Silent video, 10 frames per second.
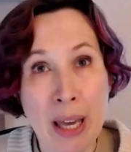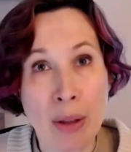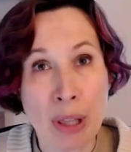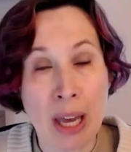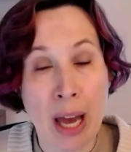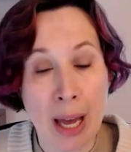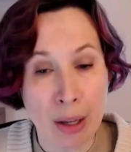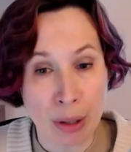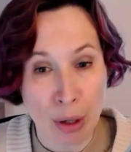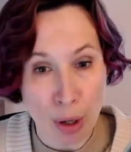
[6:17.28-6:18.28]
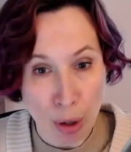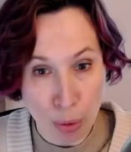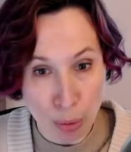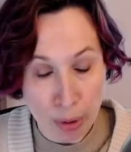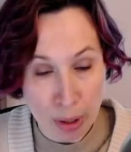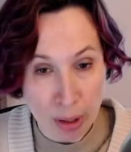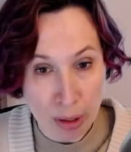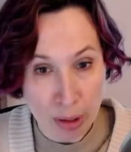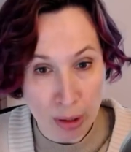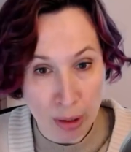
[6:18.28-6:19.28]
out the eye on their own
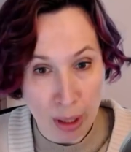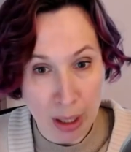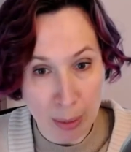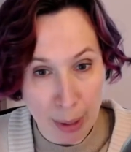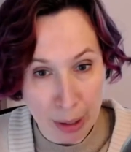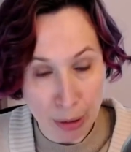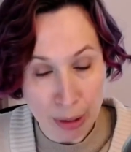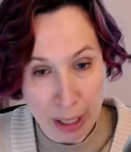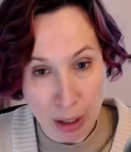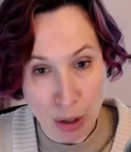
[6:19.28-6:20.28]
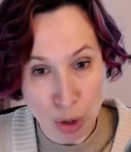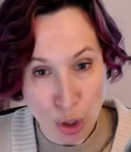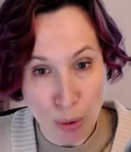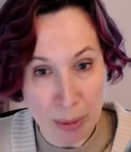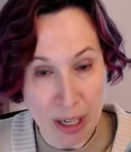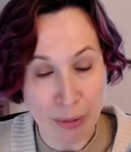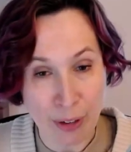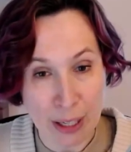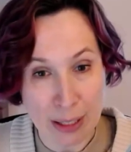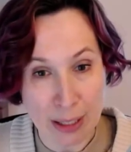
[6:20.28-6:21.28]
in the model. Like you show them enough
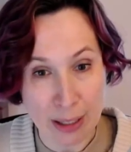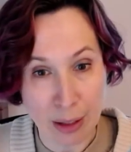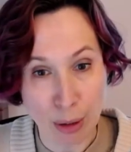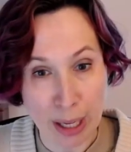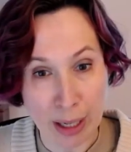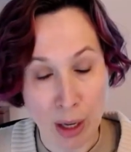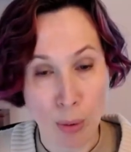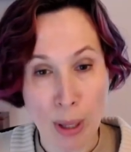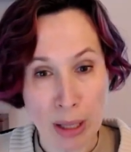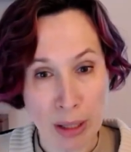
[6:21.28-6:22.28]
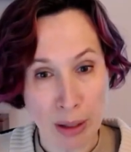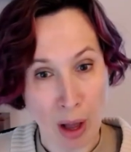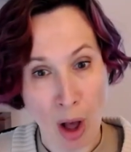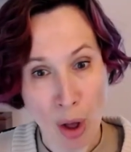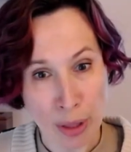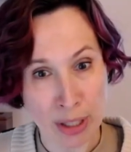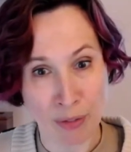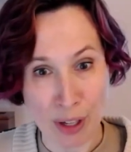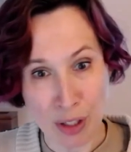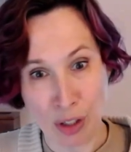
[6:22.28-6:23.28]
faces, and they're like, "Well, all oh, these
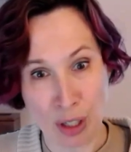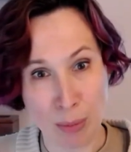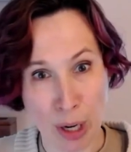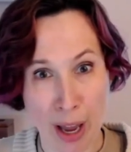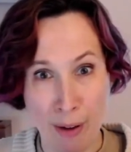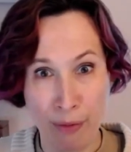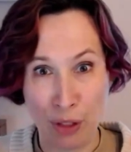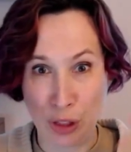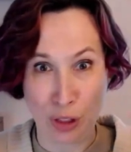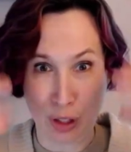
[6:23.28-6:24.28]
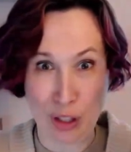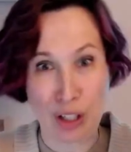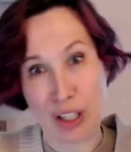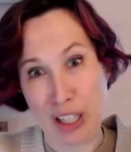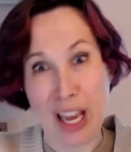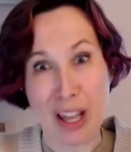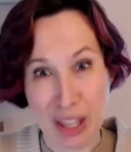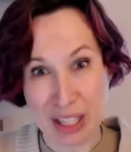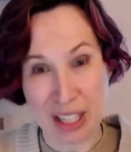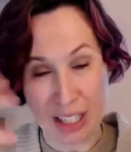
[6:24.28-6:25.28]
faces seem to have." Has. Yeah,
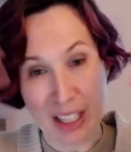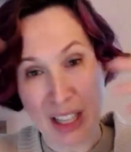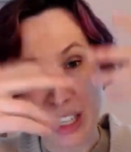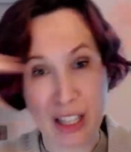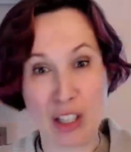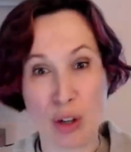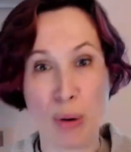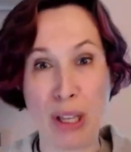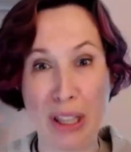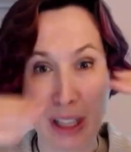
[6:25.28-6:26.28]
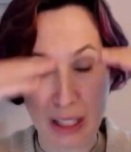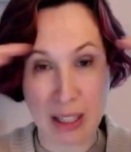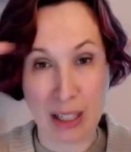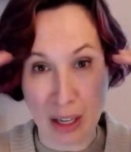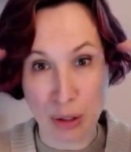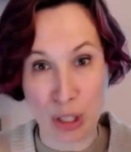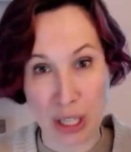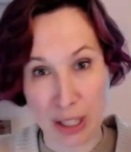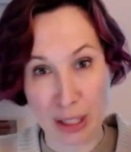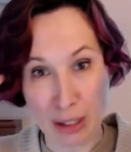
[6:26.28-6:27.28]
these things, and then so and then to
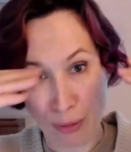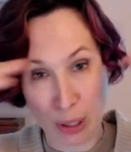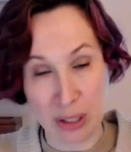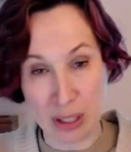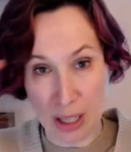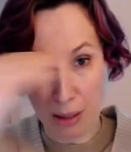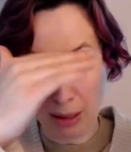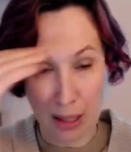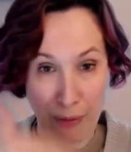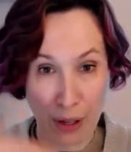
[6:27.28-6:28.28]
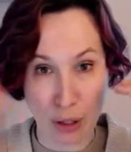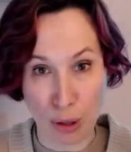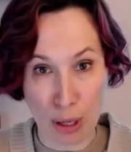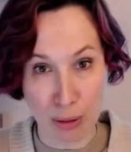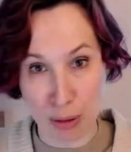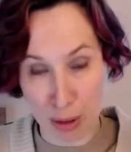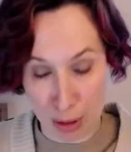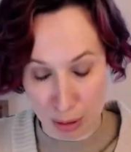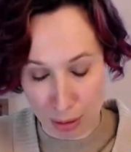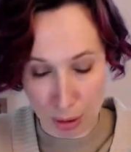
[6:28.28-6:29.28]
understand the difference, they they figure out
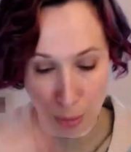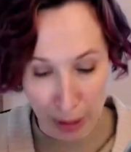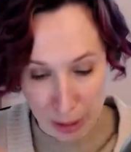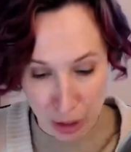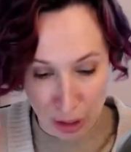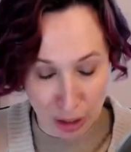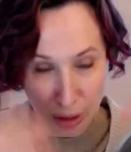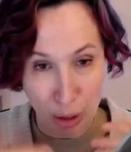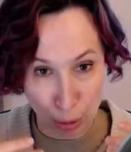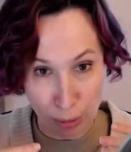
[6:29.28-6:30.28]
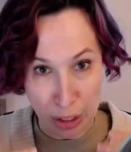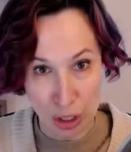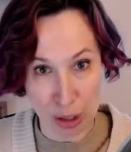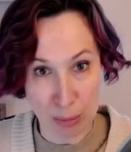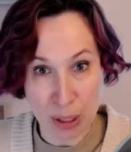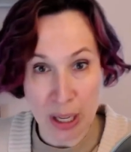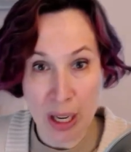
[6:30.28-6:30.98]
okay. the relation those relationships